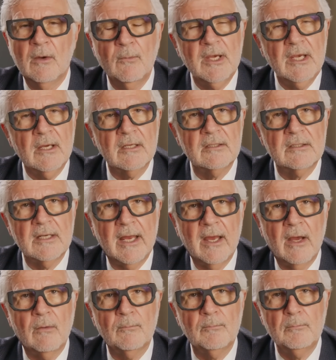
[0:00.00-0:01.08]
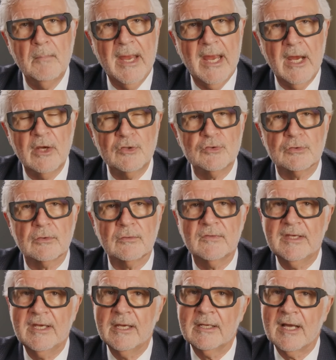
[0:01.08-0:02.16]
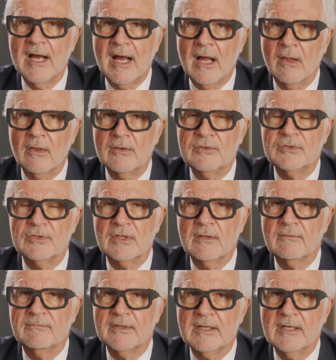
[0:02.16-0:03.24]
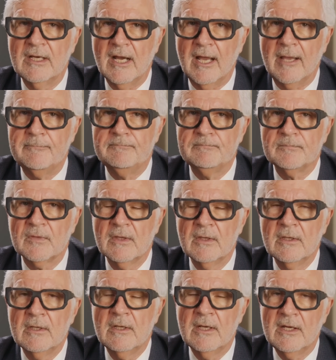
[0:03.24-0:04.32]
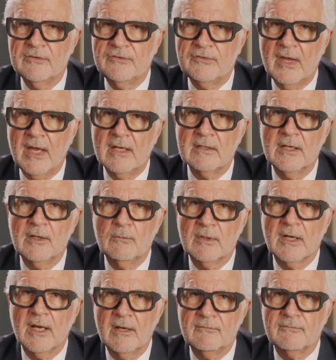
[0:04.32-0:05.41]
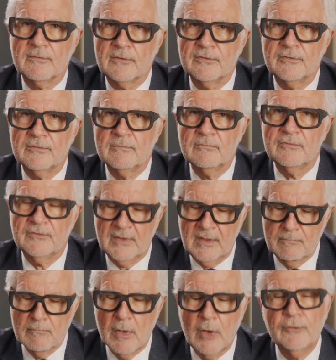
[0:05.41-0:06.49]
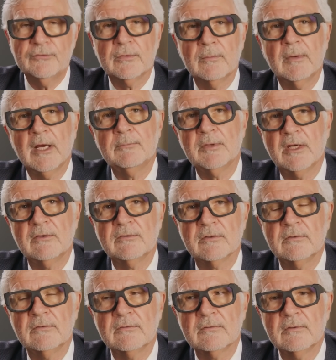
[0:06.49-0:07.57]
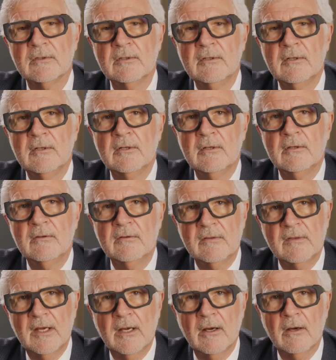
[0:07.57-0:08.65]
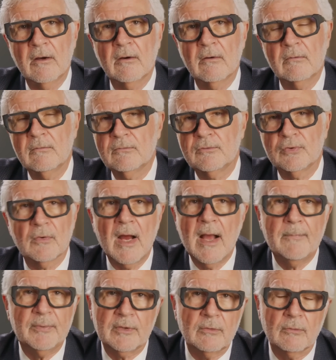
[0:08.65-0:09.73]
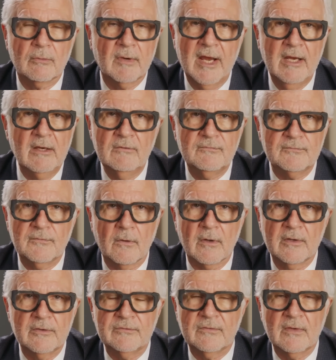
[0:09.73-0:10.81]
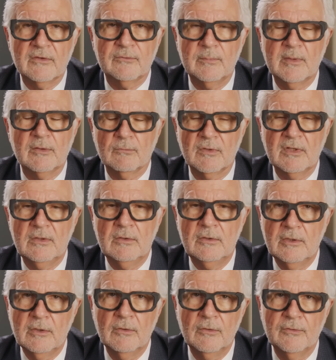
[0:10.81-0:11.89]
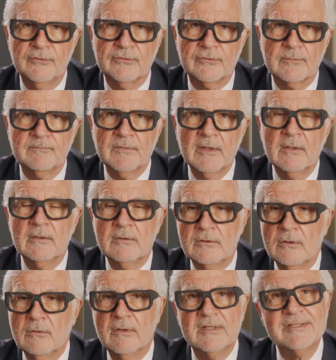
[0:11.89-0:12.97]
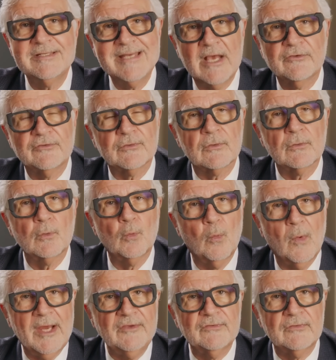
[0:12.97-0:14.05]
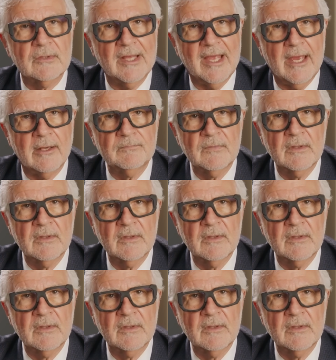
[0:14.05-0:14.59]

And we can now measure the ecology of the gut. And sadly, when I first see most of my patients, their tropical rainforest has been reduced to a desert wasteland.